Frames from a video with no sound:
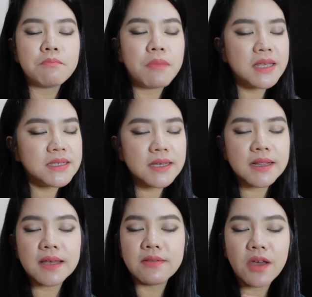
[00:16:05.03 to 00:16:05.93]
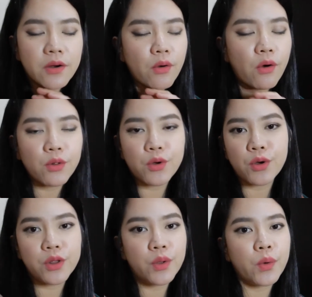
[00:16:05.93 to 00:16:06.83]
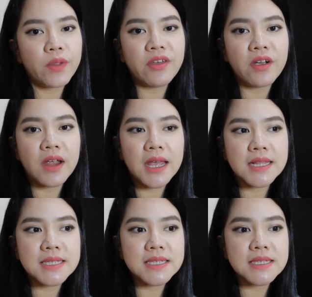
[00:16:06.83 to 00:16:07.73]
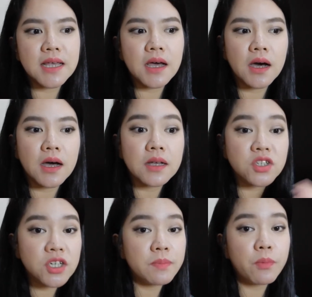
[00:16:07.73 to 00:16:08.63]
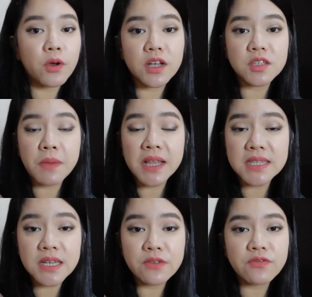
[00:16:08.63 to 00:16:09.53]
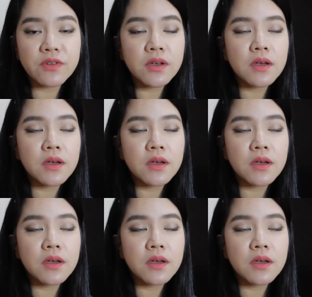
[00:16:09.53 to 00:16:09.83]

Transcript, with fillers: basically they're all good, whether it's uh, cheap or expensive.